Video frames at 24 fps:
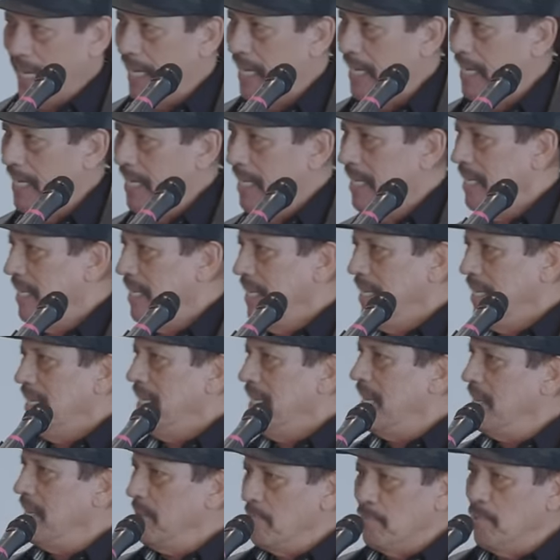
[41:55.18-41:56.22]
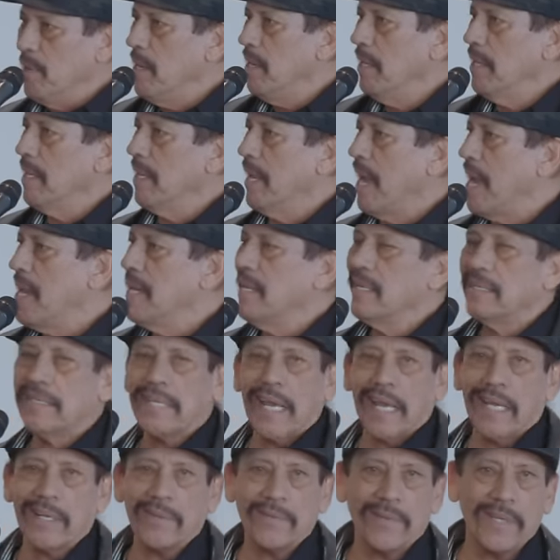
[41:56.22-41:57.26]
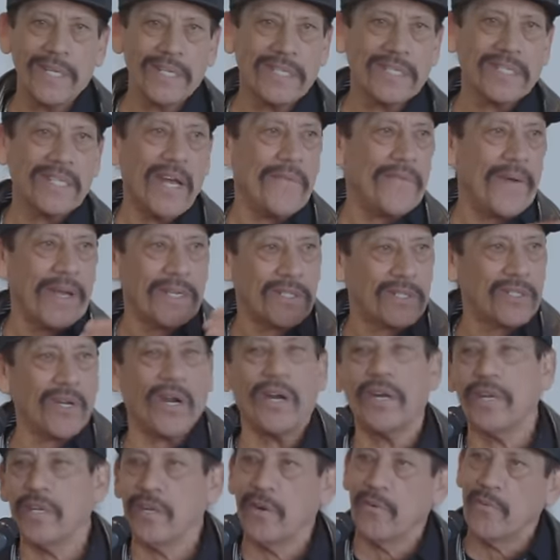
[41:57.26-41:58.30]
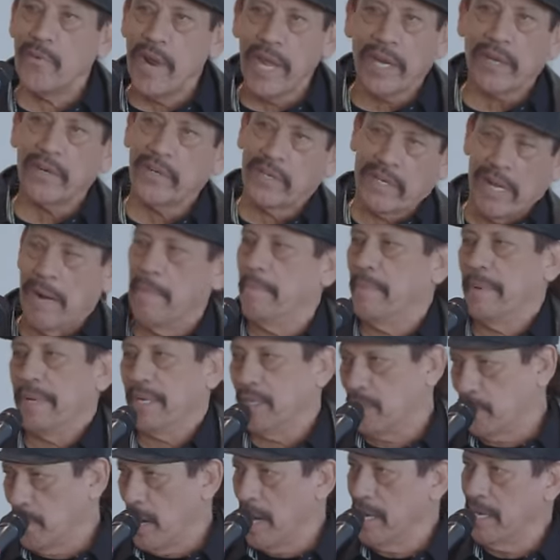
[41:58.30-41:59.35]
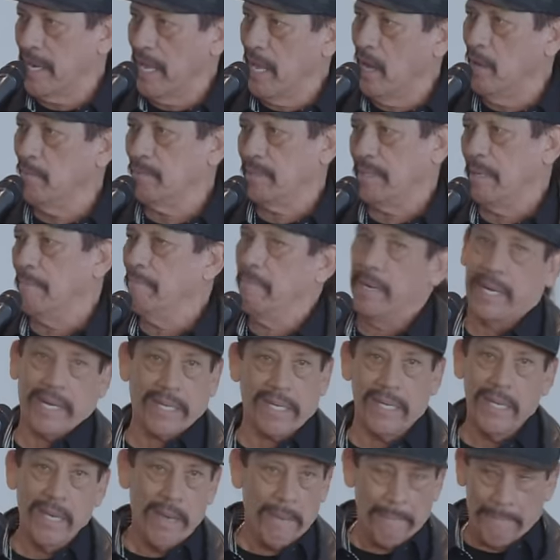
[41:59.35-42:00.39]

what I mean? And it's like this stuff. I started a record company trying to help somebody.